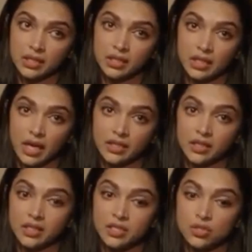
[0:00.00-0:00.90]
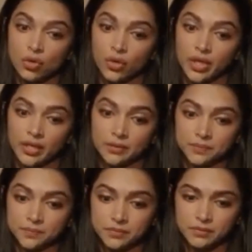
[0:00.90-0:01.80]
I didn't I didn't enjoy,
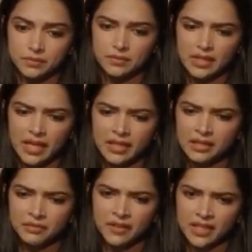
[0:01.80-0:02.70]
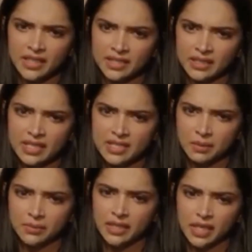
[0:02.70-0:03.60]
and in fact I think
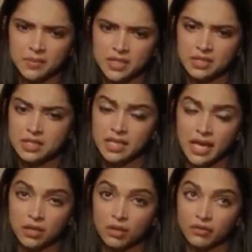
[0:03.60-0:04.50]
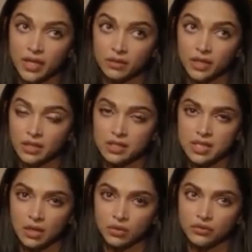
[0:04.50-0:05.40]
that's something I'm still scared of. I don't like
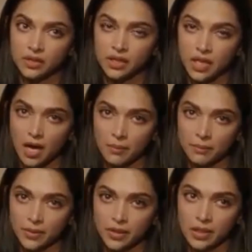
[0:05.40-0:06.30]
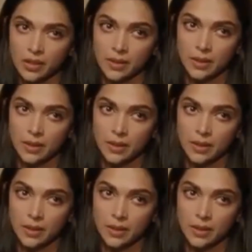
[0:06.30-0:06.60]
the sound of an alarm.